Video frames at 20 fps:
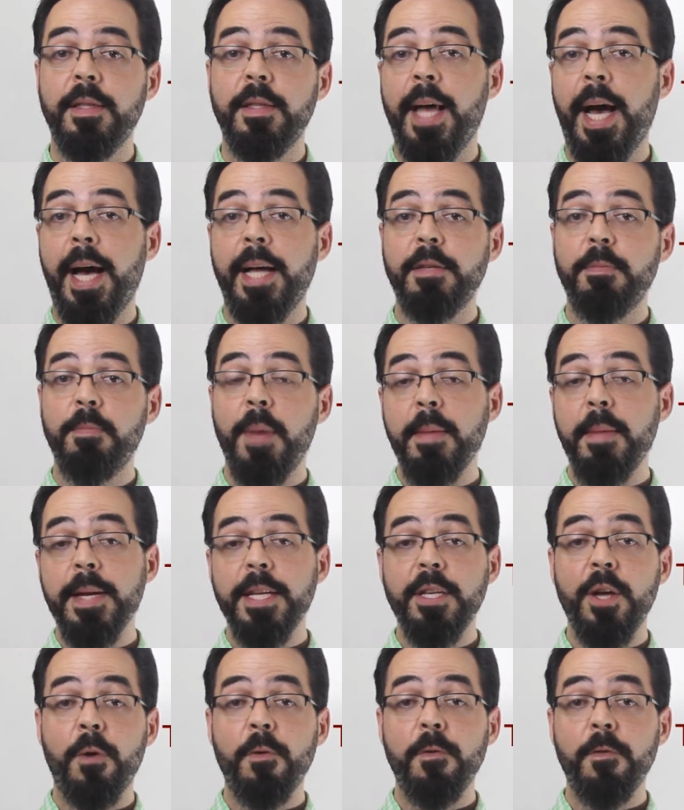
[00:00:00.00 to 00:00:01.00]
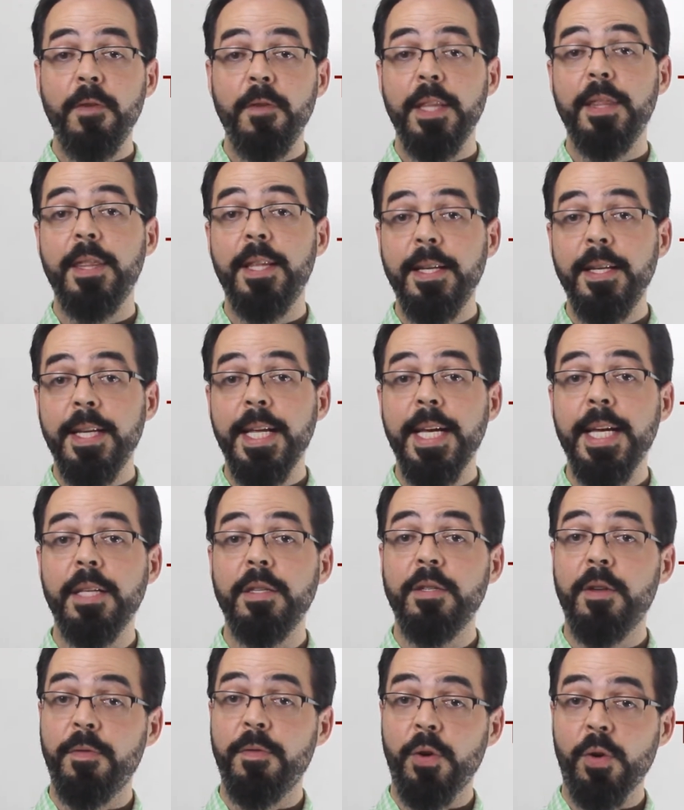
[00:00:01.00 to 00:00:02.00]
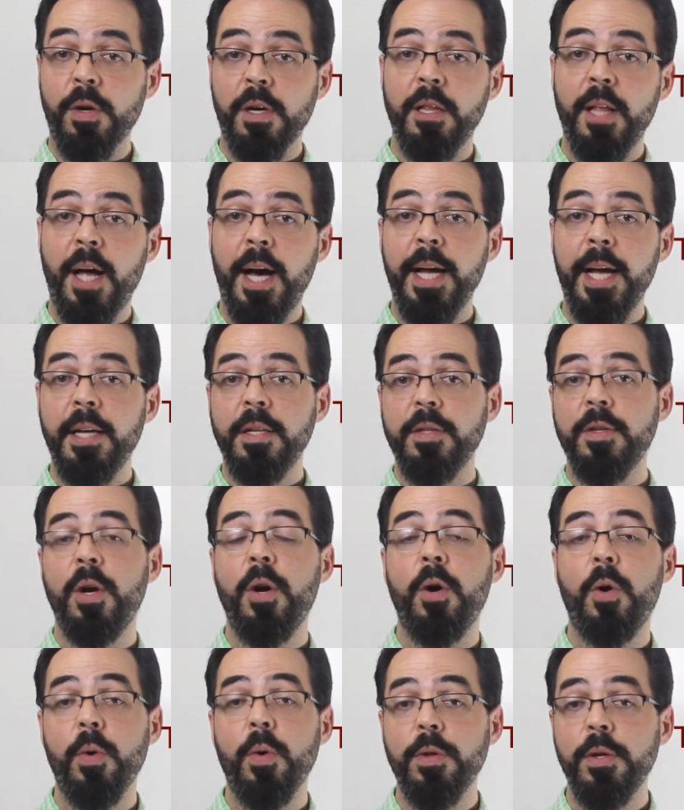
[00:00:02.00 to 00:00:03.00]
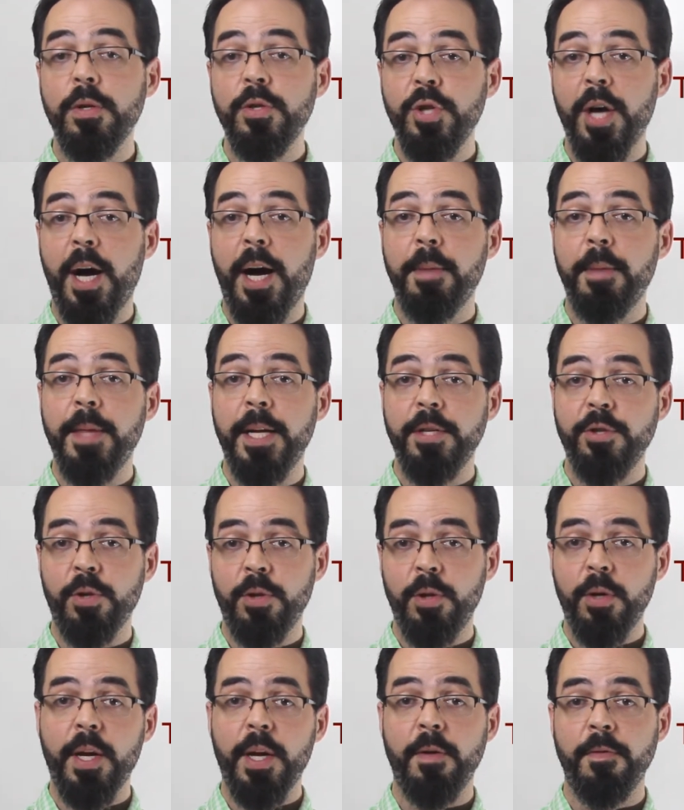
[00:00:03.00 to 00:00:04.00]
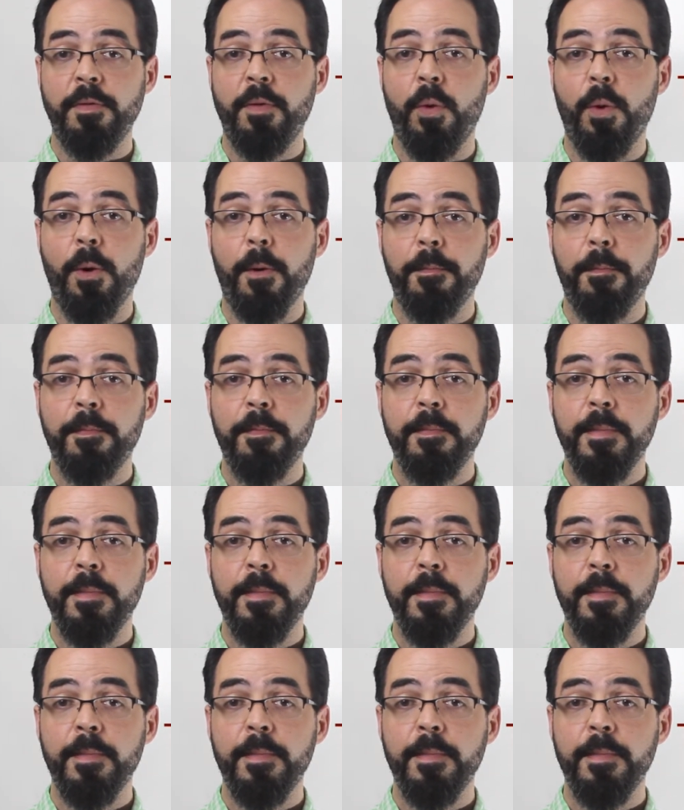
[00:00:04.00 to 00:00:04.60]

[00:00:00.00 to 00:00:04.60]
that maybe don't fit the needs of your client or the job that you're looking for.